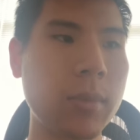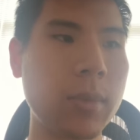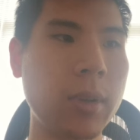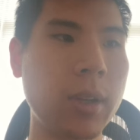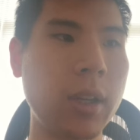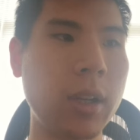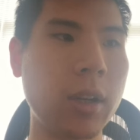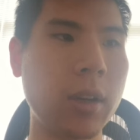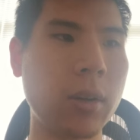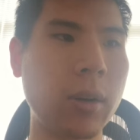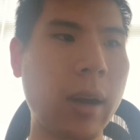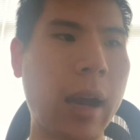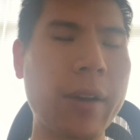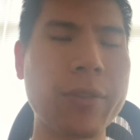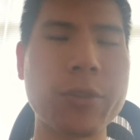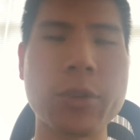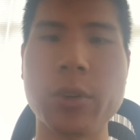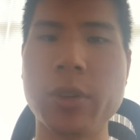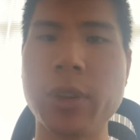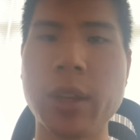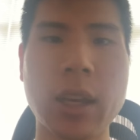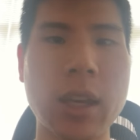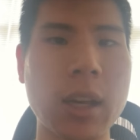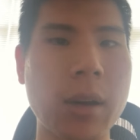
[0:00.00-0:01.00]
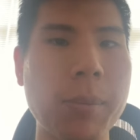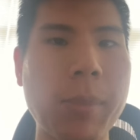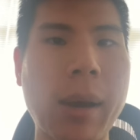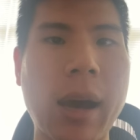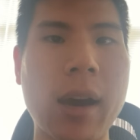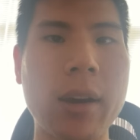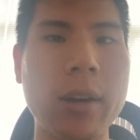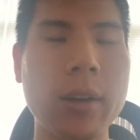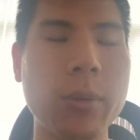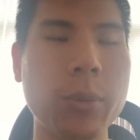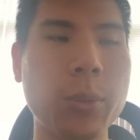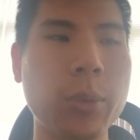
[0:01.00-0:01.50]
you know, after thinking
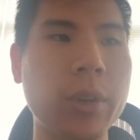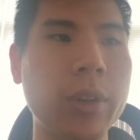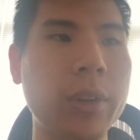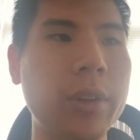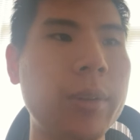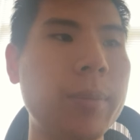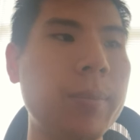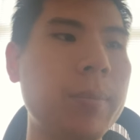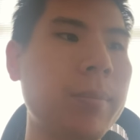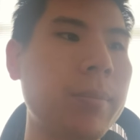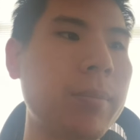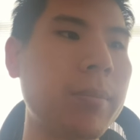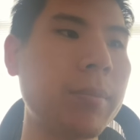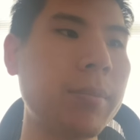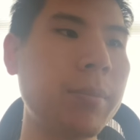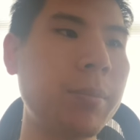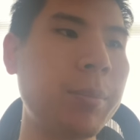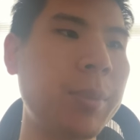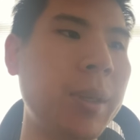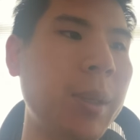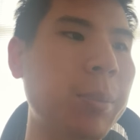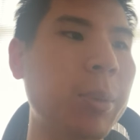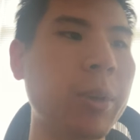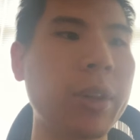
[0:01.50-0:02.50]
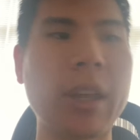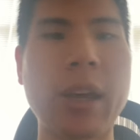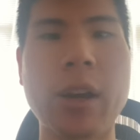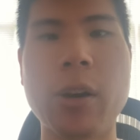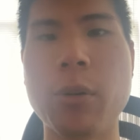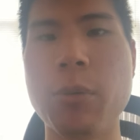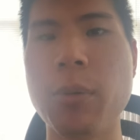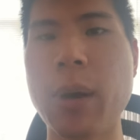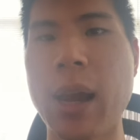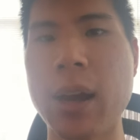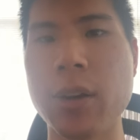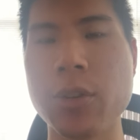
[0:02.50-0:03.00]
about it with people that are
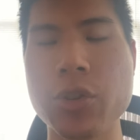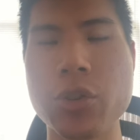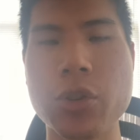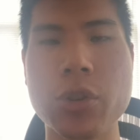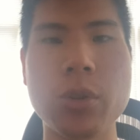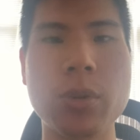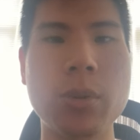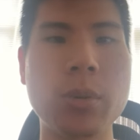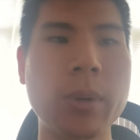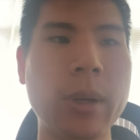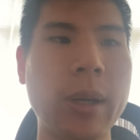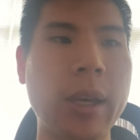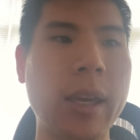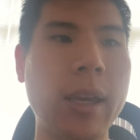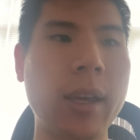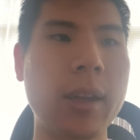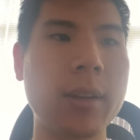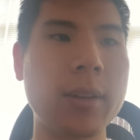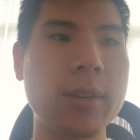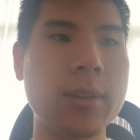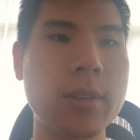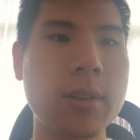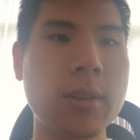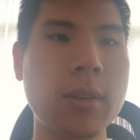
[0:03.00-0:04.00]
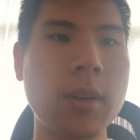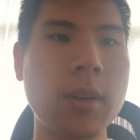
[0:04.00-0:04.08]
around you. And